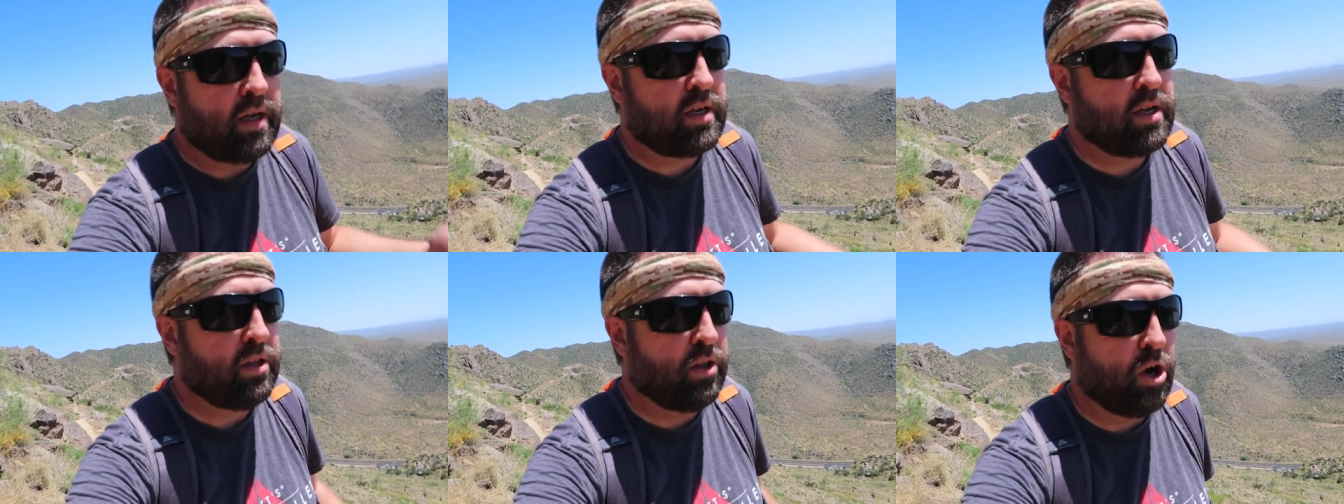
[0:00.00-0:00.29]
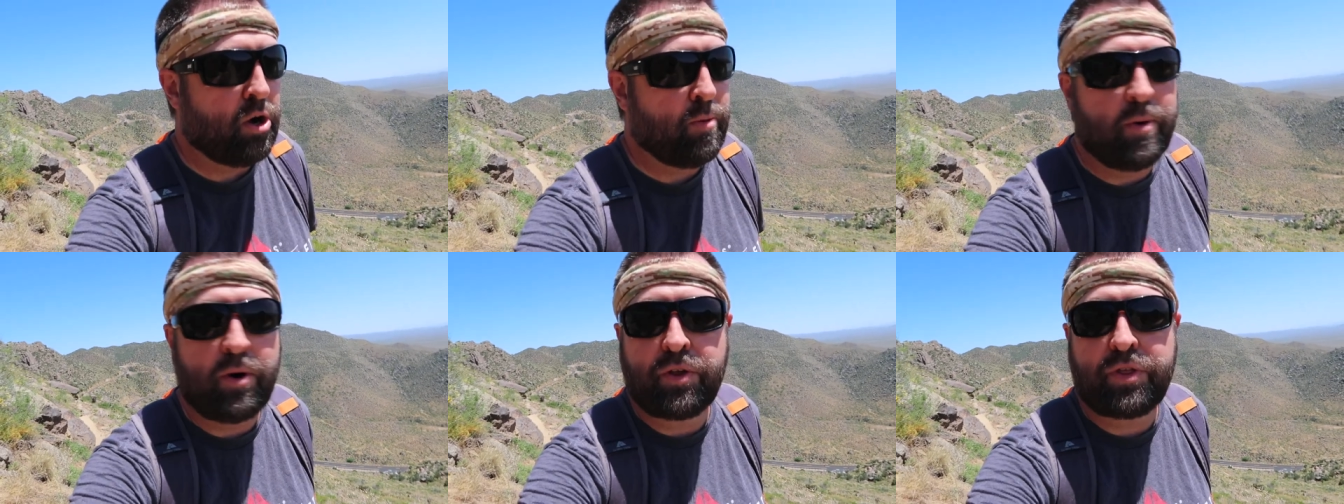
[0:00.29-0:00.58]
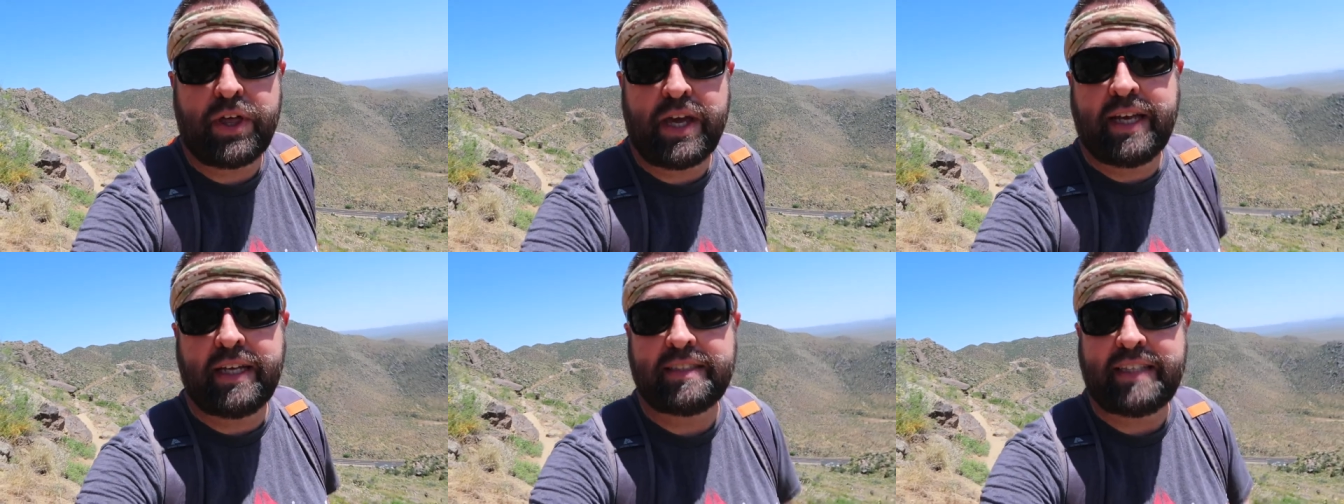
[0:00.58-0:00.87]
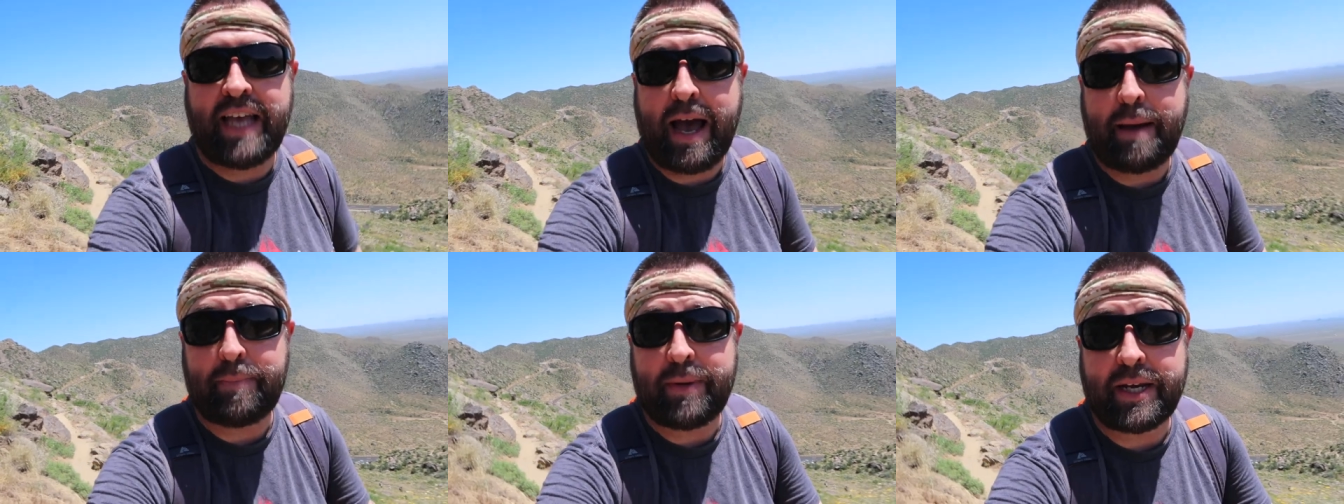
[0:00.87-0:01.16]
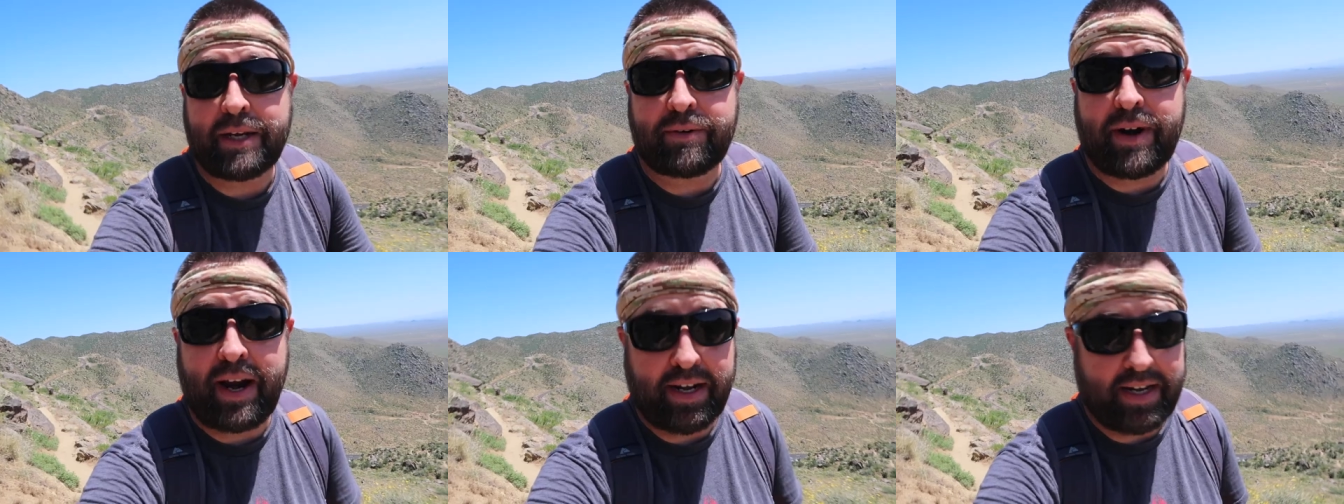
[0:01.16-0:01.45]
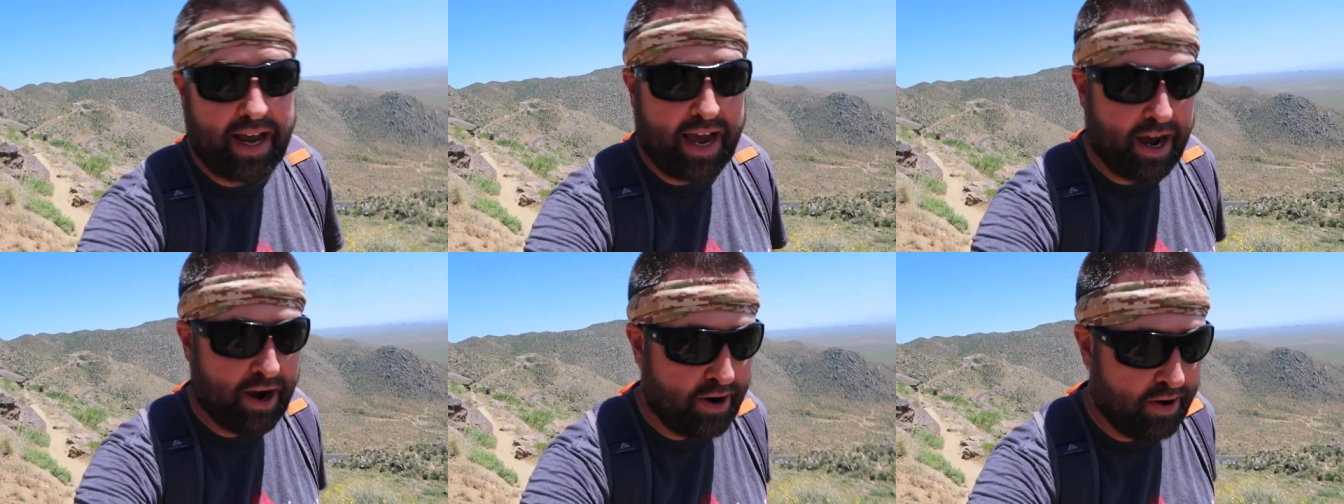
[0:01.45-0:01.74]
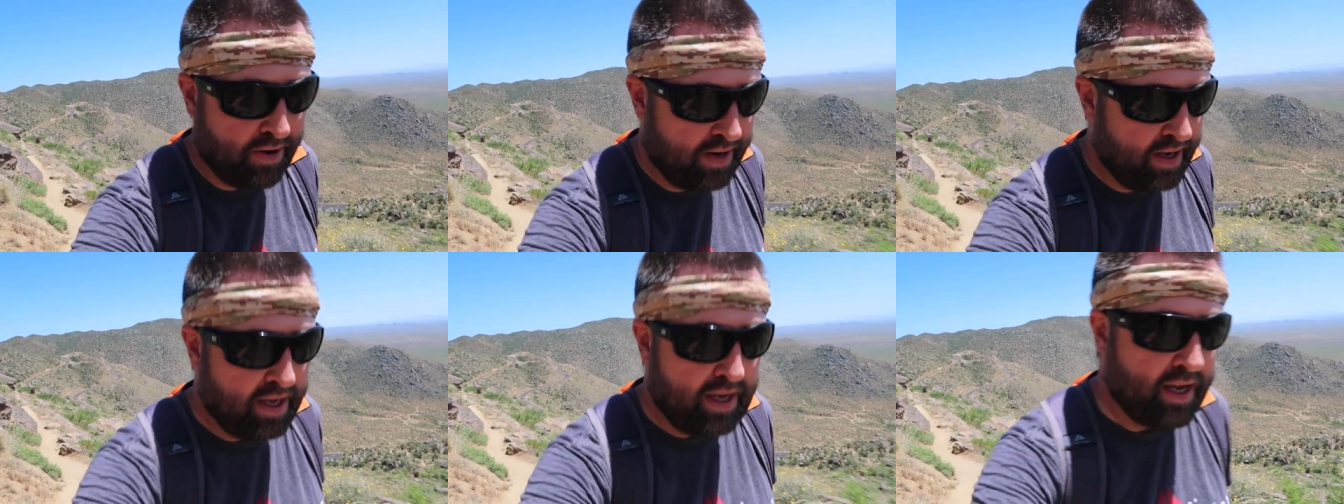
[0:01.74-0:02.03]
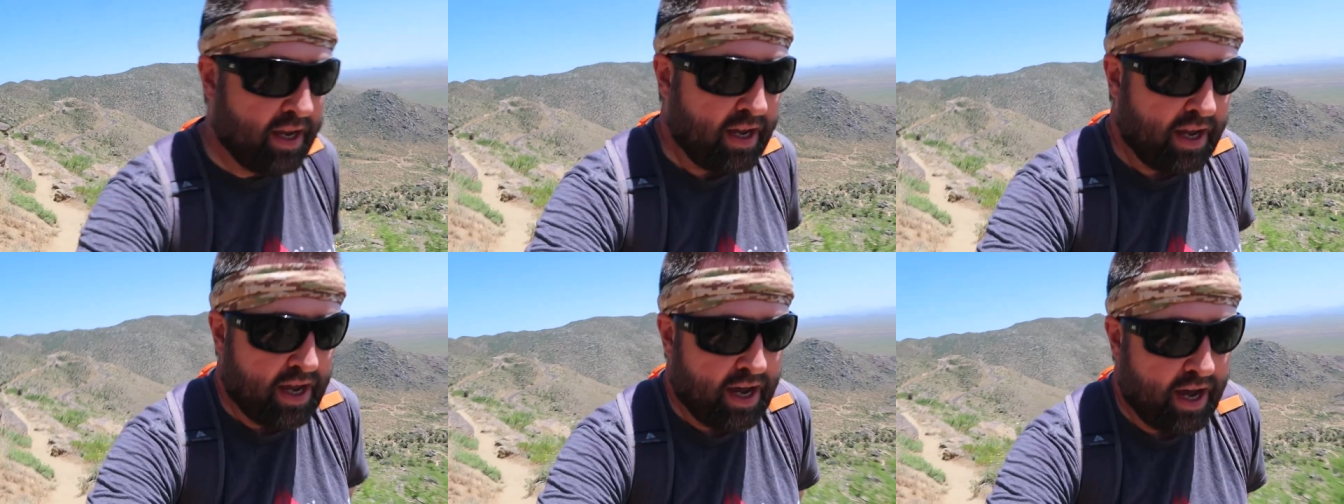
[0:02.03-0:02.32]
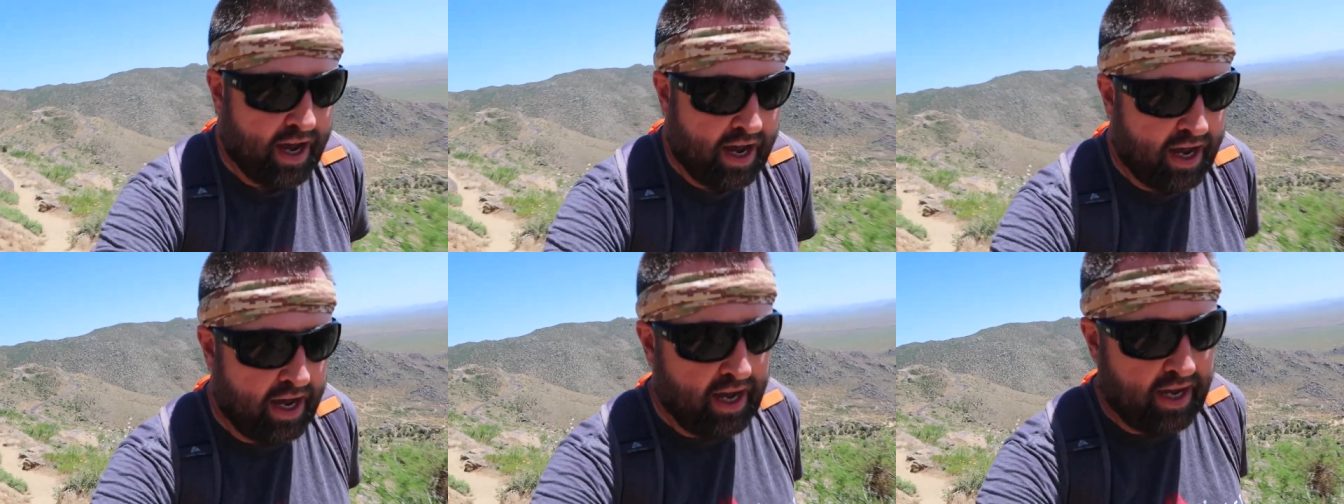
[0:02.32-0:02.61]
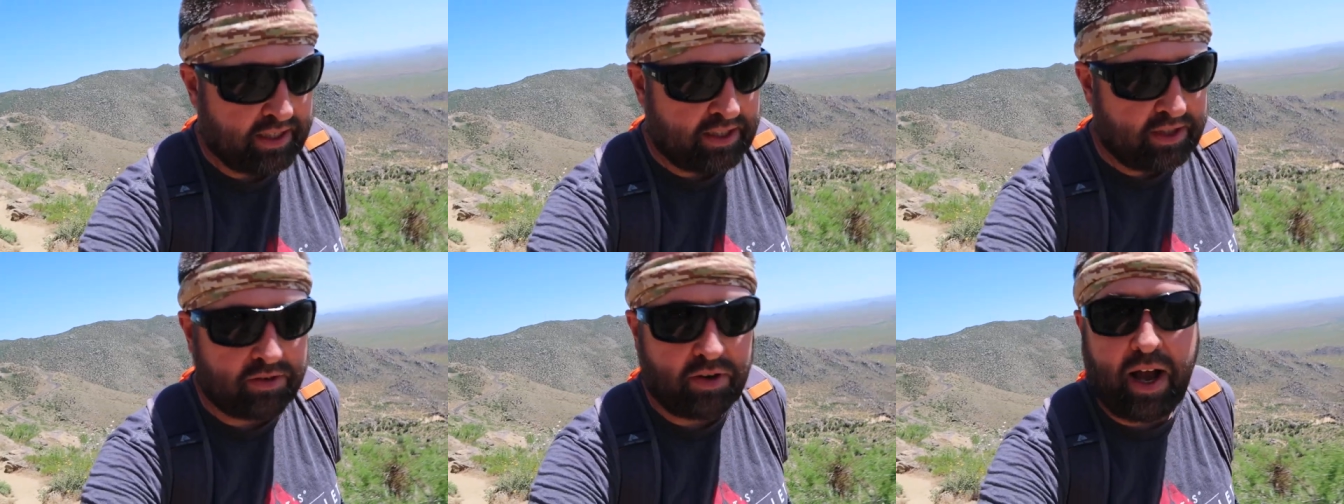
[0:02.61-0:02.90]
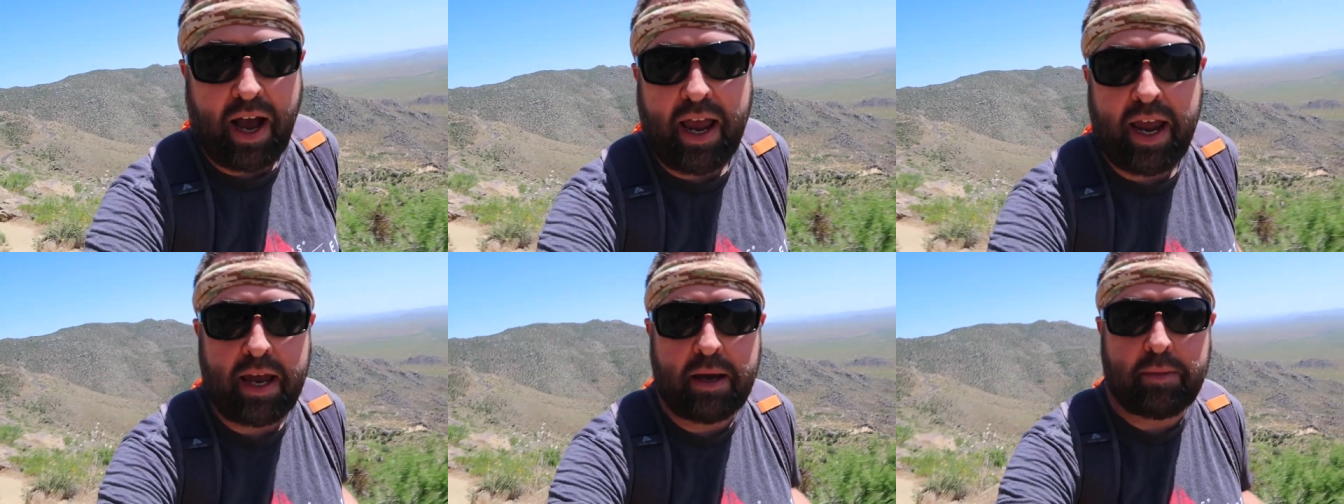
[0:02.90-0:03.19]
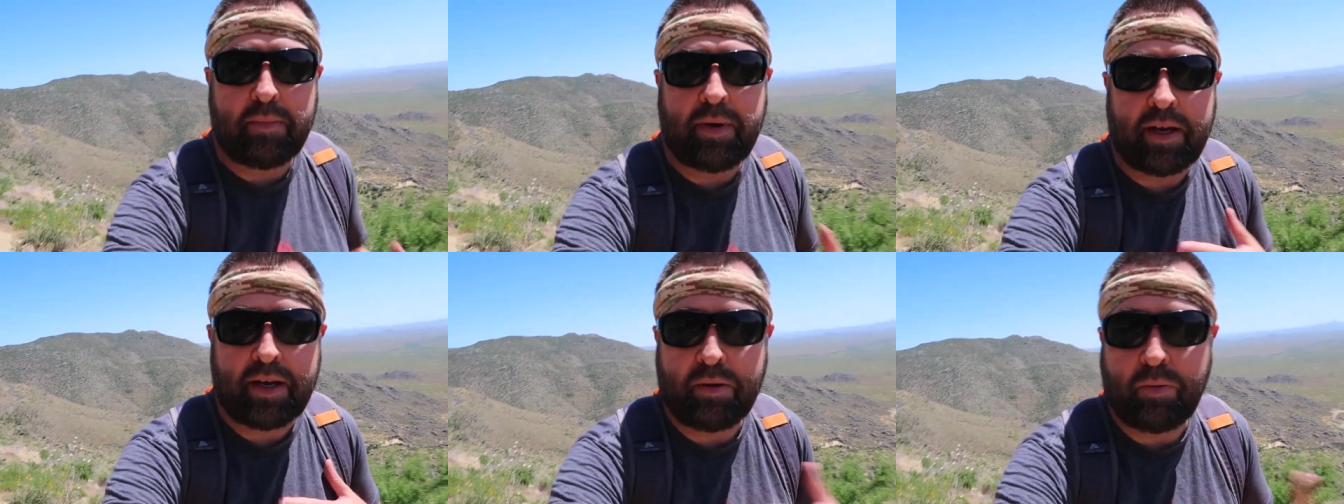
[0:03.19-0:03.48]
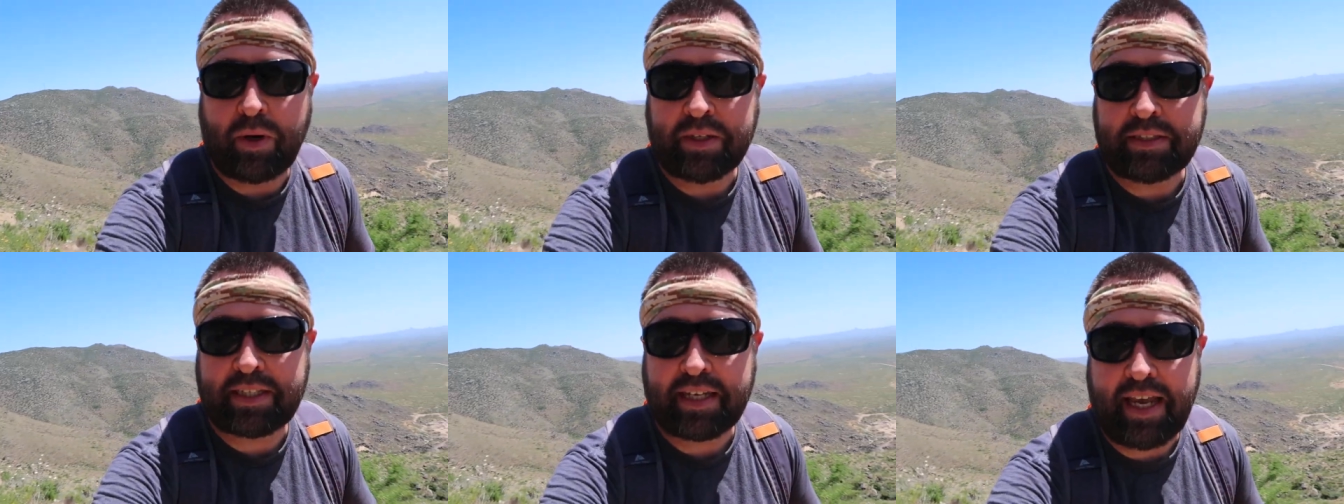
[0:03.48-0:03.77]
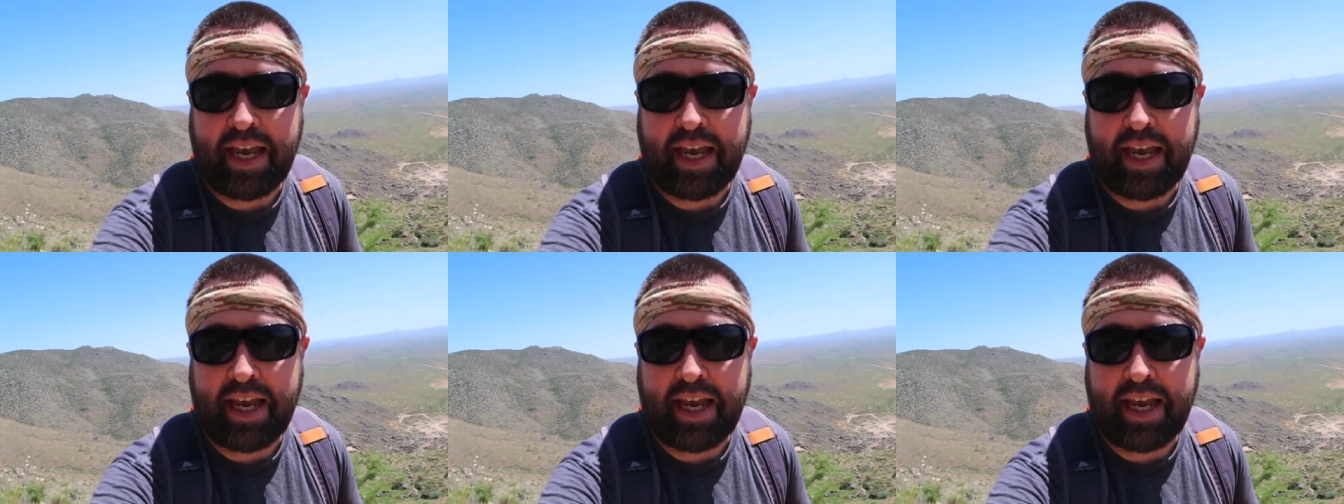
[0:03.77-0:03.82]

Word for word: global things happening right now. So I am, once